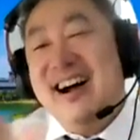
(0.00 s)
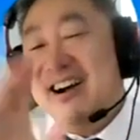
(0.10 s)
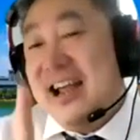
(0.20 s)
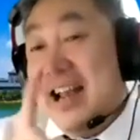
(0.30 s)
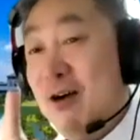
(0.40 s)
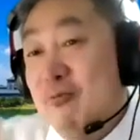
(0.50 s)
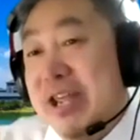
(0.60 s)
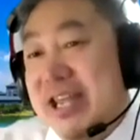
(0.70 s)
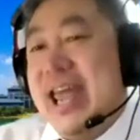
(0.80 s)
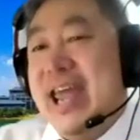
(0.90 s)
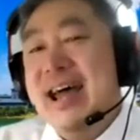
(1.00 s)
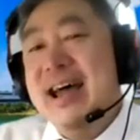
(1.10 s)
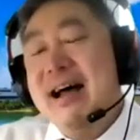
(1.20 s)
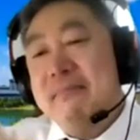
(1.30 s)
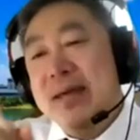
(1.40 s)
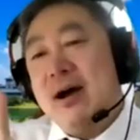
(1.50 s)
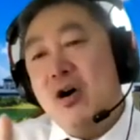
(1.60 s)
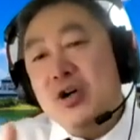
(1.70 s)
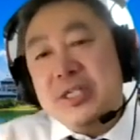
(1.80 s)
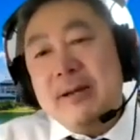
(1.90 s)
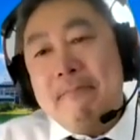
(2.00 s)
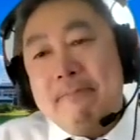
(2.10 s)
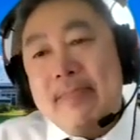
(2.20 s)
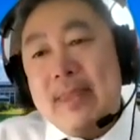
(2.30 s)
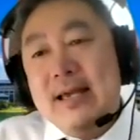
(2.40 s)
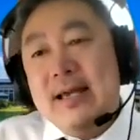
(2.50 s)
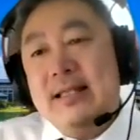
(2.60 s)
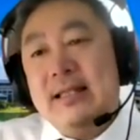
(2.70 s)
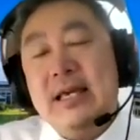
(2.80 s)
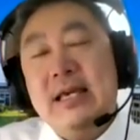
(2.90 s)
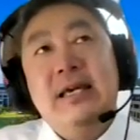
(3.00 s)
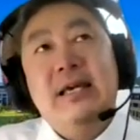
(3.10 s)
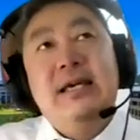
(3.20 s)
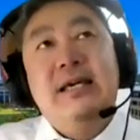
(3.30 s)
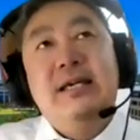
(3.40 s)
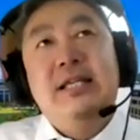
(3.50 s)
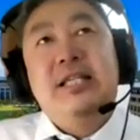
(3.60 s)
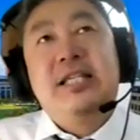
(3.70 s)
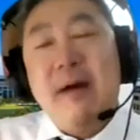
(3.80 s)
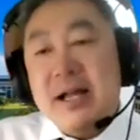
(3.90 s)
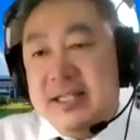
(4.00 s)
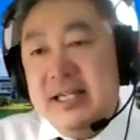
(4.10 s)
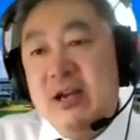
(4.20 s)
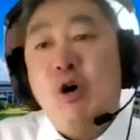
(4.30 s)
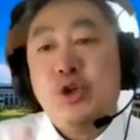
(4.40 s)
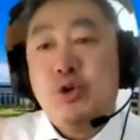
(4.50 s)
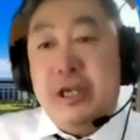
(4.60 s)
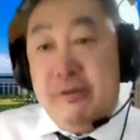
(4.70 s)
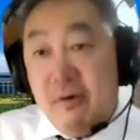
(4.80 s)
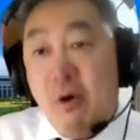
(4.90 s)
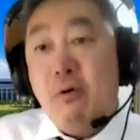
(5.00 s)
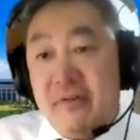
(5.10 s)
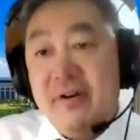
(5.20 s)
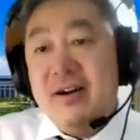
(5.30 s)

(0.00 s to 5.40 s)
okay, now we care because the smart city also evolved.